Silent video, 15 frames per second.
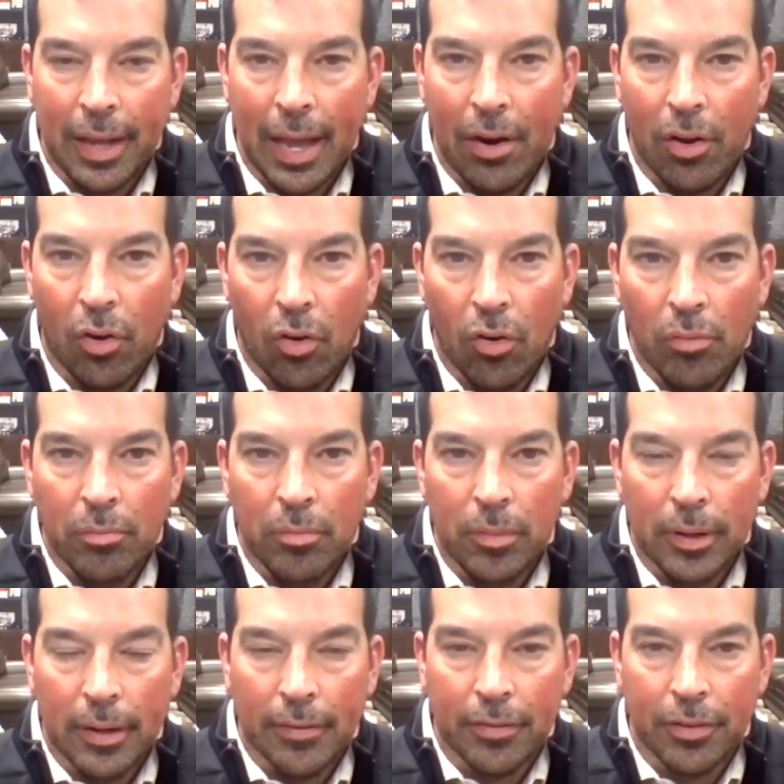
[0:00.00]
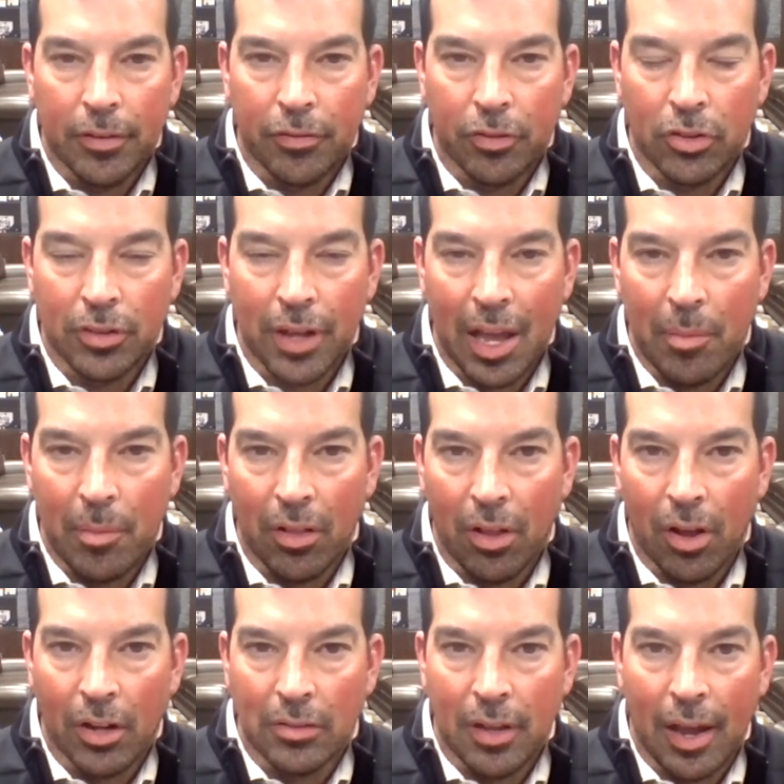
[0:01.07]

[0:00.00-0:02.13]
at home for the first time in a long